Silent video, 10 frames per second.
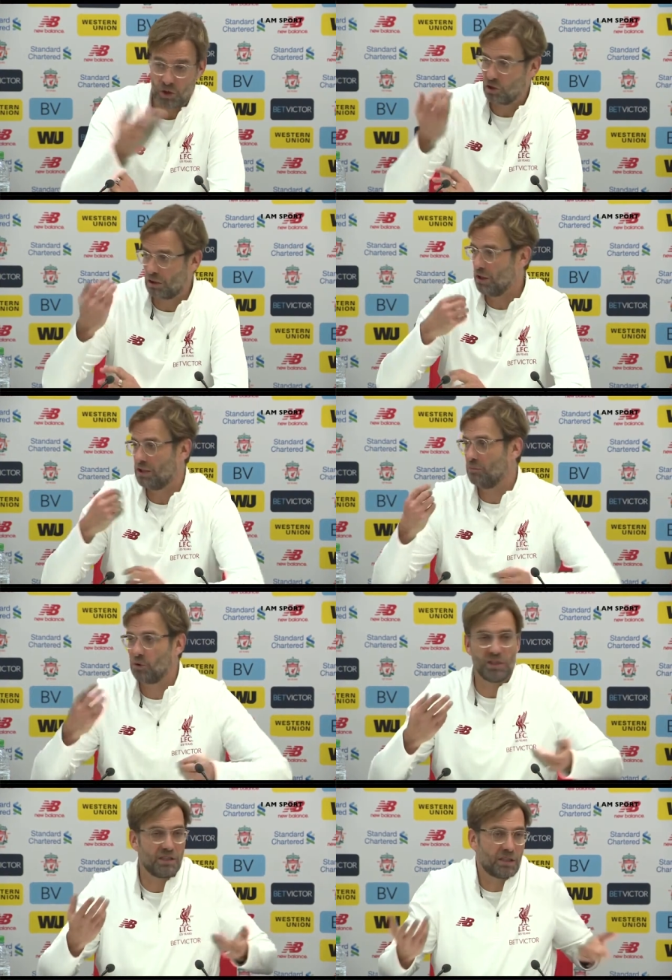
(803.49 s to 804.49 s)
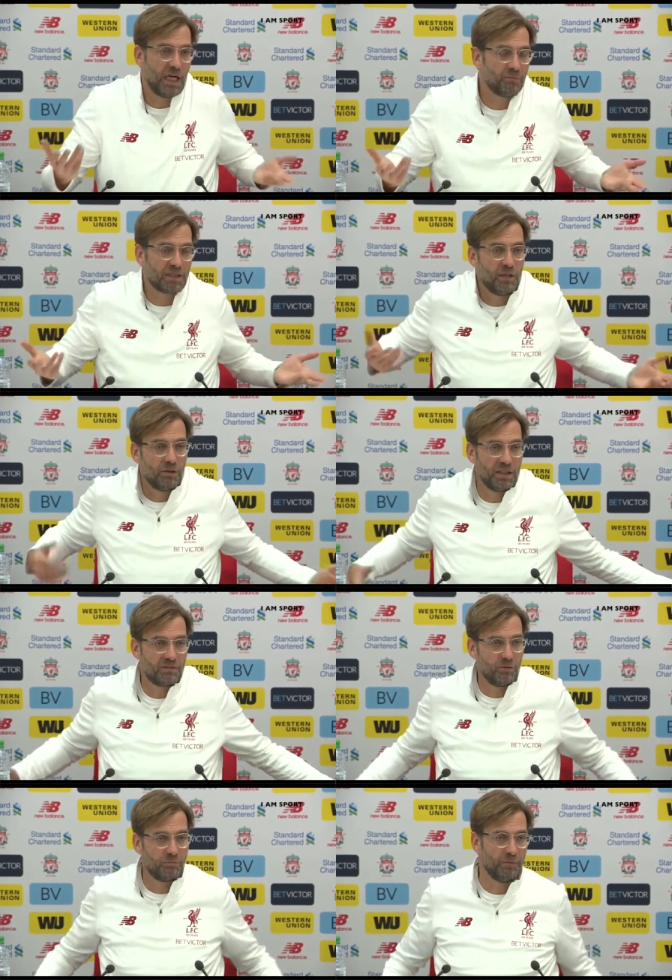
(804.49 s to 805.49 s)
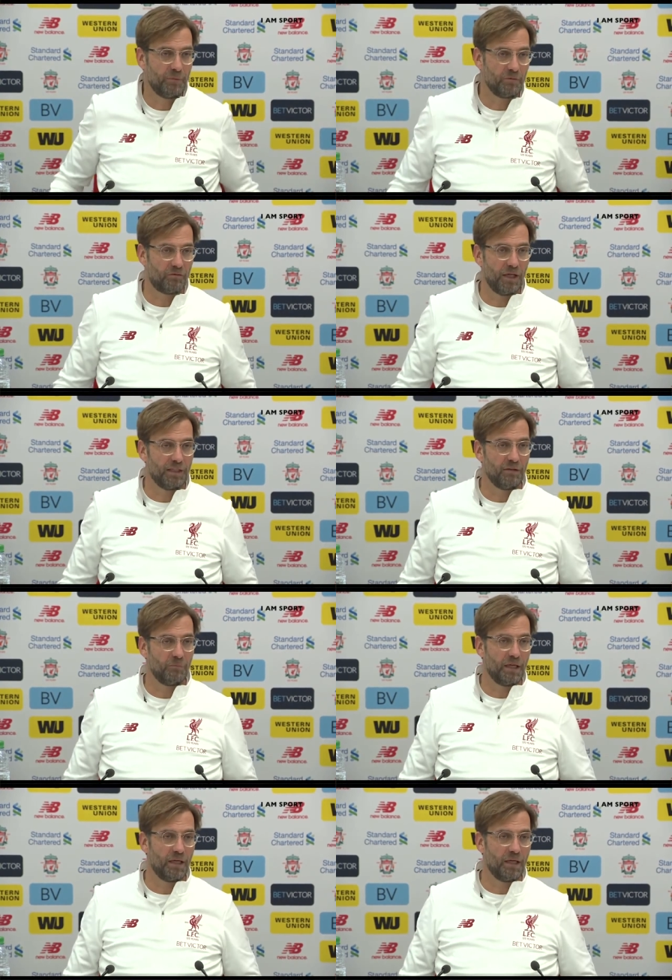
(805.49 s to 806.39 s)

it was not the most easy time. That's how it is, maybe for Andy.